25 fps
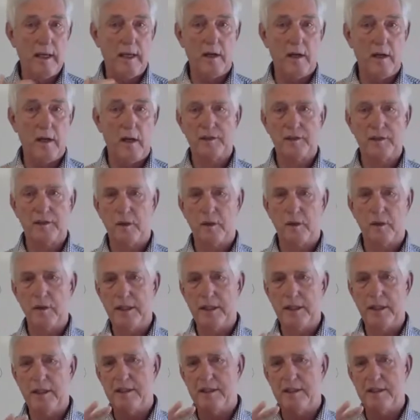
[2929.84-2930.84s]
It
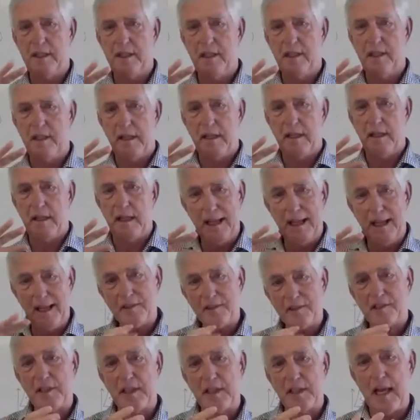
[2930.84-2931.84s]
also is the
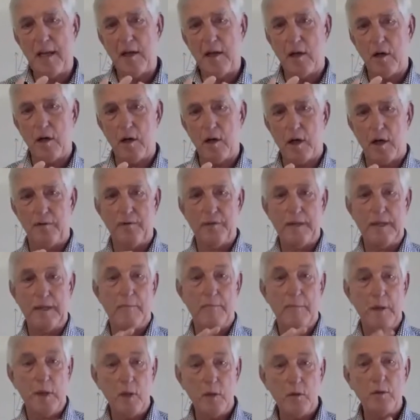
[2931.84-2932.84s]
instigator
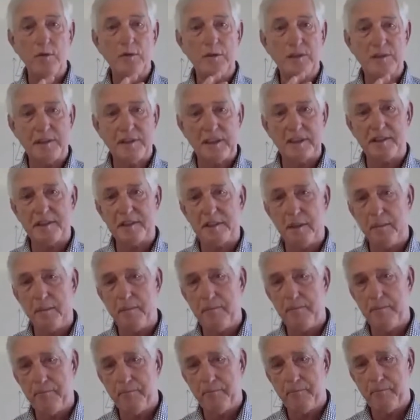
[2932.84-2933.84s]
of the immune
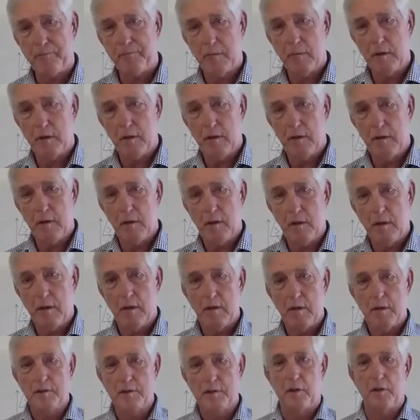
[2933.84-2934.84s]
system.
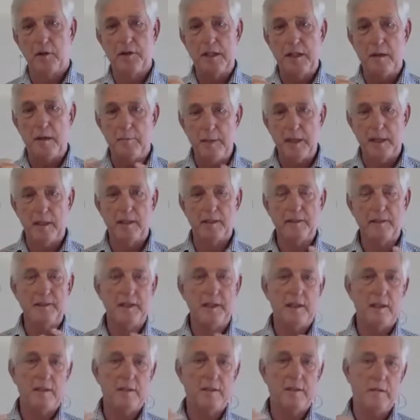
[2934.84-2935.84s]
So the
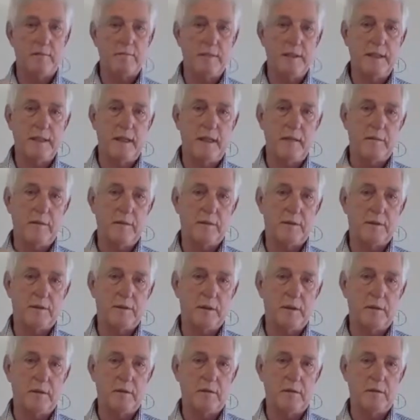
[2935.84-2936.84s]
ability to be
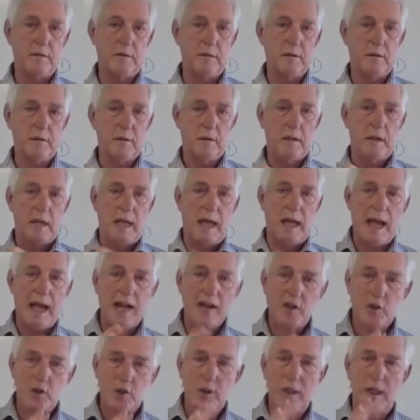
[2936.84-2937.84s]
able to
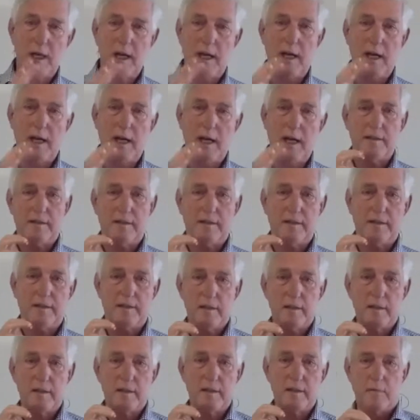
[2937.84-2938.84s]

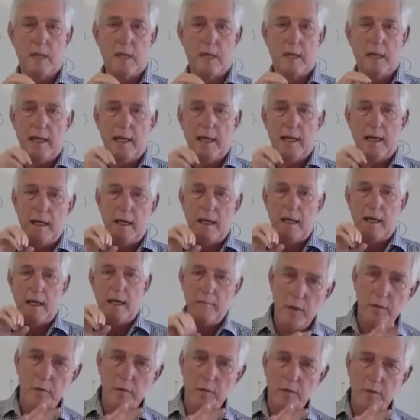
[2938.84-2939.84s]
actualize my
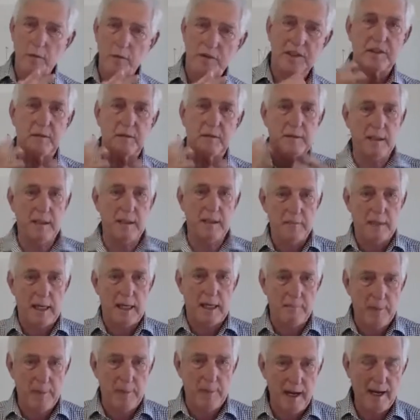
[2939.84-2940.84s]
immune system
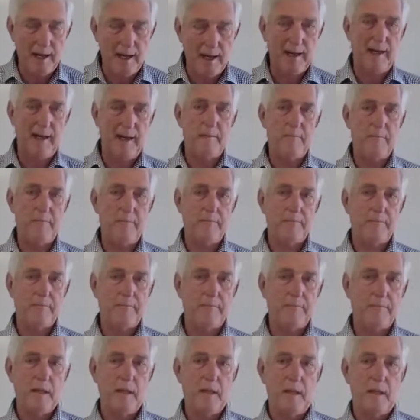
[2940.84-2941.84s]
in my body
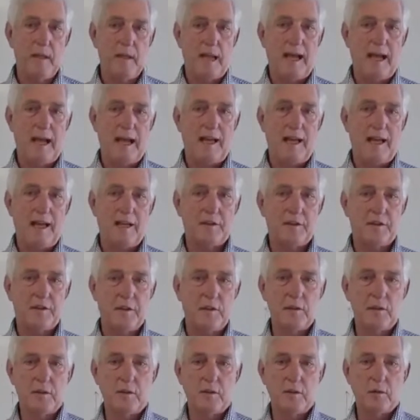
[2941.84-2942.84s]
has
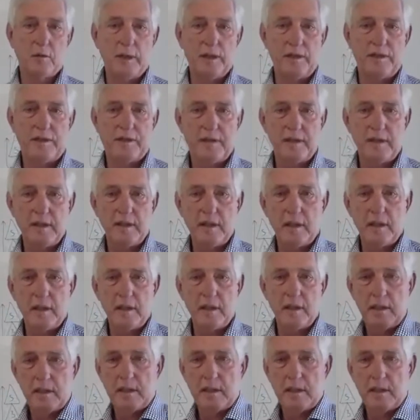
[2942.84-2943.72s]
to do with